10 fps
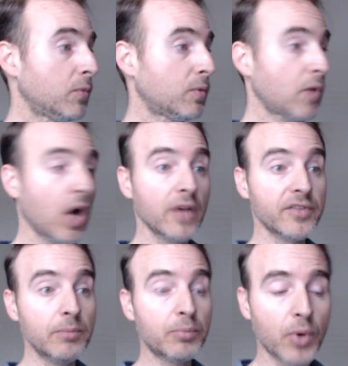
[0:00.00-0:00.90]

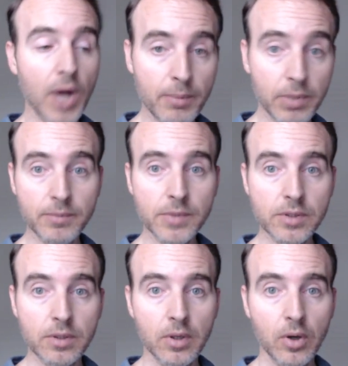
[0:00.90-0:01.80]
causing
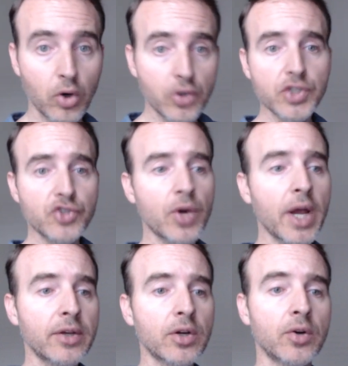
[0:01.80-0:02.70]
problems, or just
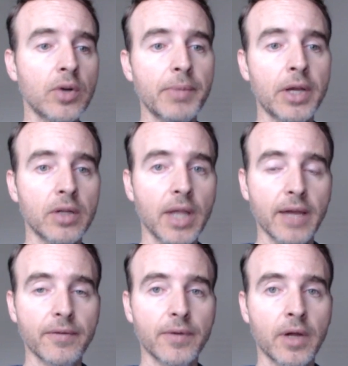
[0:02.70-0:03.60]
trying to earn a better
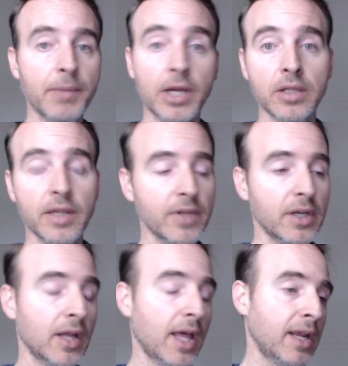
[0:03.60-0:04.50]
life, a better living,
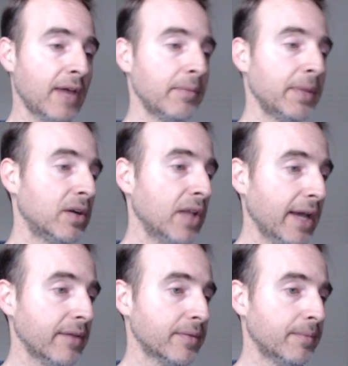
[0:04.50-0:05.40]
and, and have a better
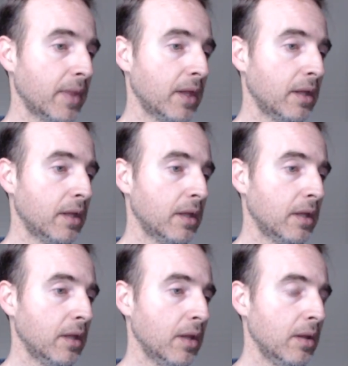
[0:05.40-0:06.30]
life.
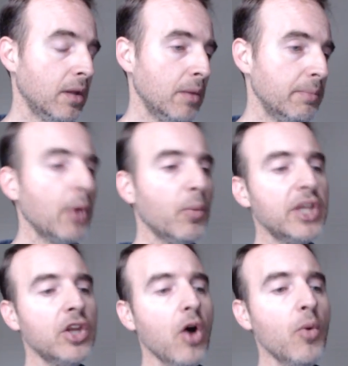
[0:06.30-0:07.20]
But we
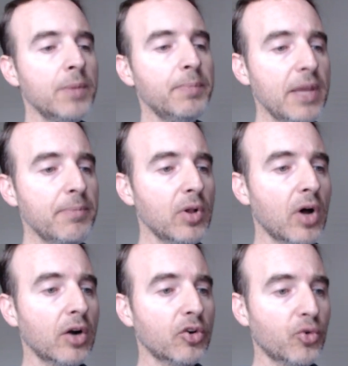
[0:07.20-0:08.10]
know when people
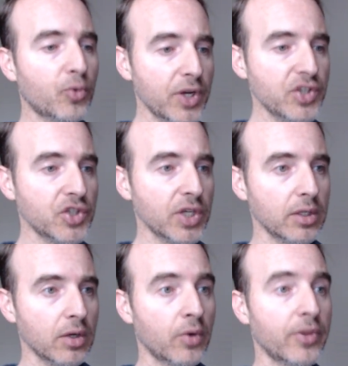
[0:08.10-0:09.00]
are Christian
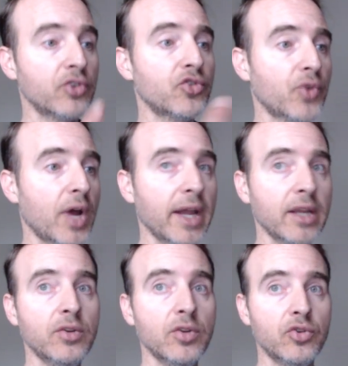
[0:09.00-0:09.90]
or they're
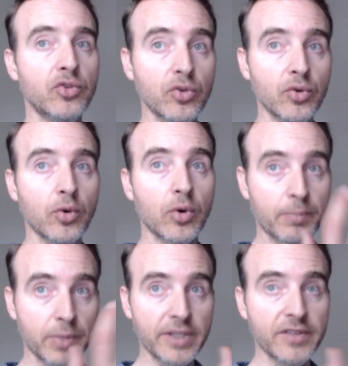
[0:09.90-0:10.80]
trying to do or
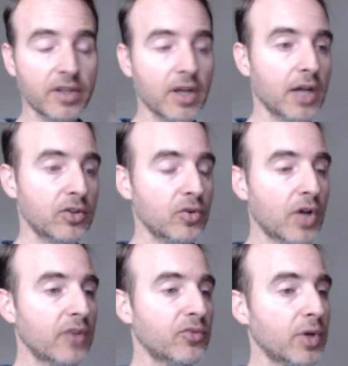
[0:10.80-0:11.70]
please God, do
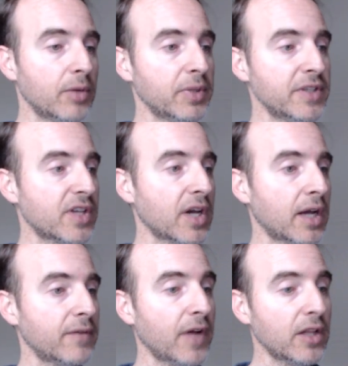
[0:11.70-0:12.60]
God's will, please
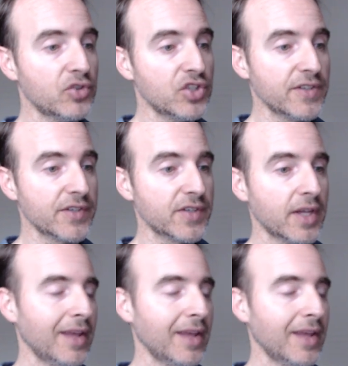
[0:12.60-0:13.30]
God, follow Jesus,